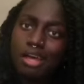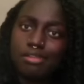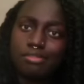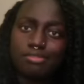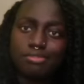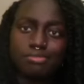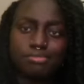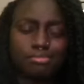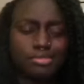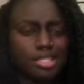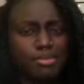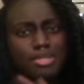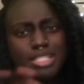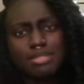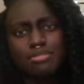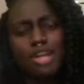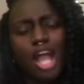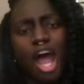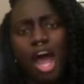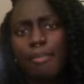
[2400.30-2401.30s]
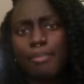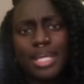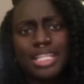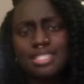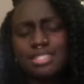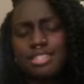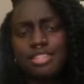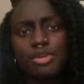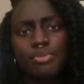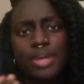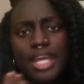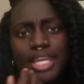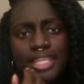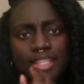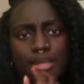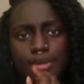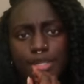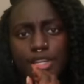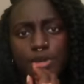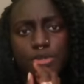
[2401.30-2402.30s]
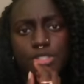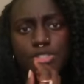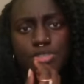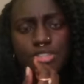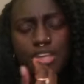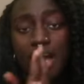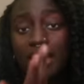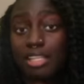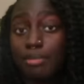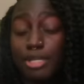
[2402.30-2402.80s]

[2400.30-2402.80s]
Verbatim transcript: love. Give me some comments either way, and let me know what you thought.